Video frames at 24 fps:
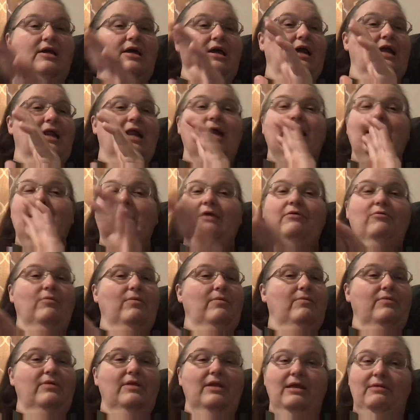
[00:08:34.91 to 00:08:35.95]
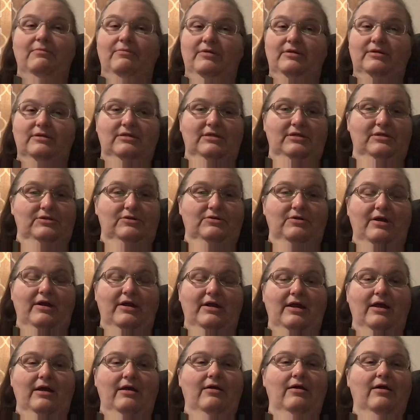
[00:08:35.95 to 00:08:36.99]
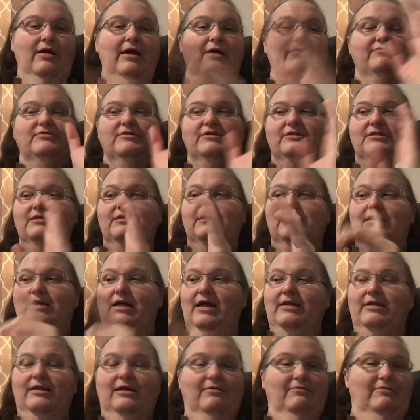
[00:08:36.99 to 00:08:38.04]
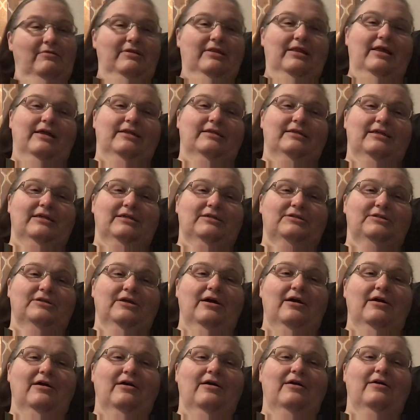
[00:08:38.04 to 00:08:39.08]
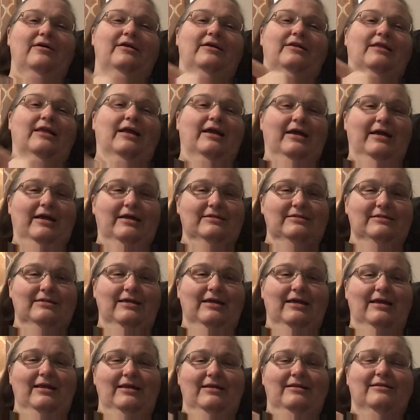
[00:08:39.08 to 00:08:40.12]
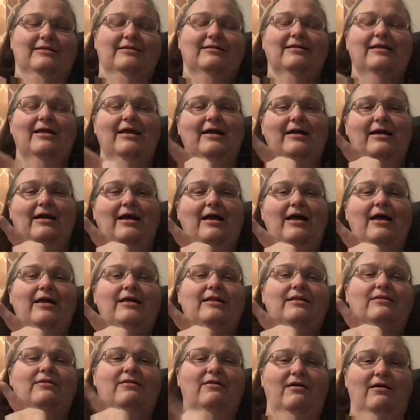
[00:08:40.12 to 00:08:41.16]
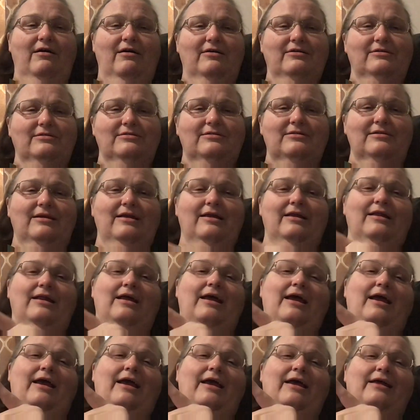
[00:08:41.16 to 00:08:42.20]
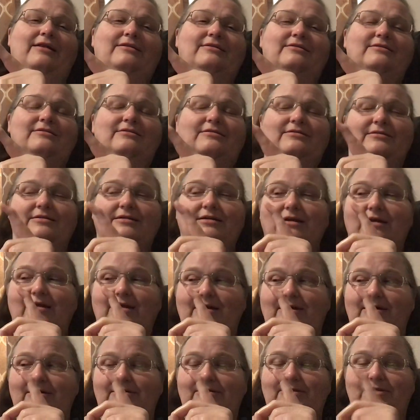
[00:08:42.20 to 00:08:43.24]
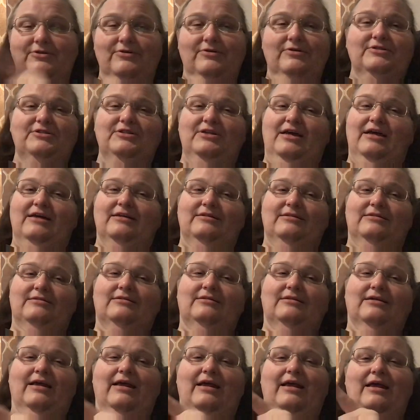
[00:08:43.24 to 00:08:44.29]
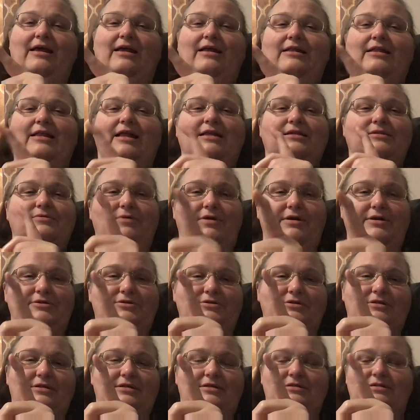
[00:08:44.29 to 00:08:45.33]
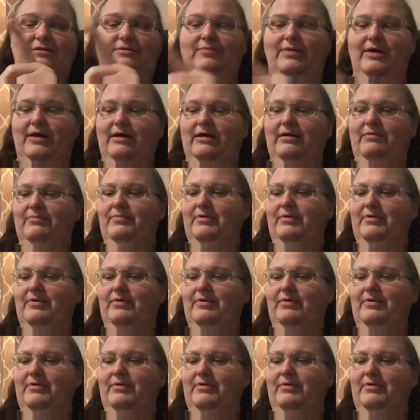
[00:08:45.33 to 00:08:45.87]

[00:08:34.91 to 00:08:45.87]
And I can't even remember the name of the stitch right now. I've just got done with that tea-shawl, and like I said, I got lost, and I had to adjust, and that's why you should listen to Bekah.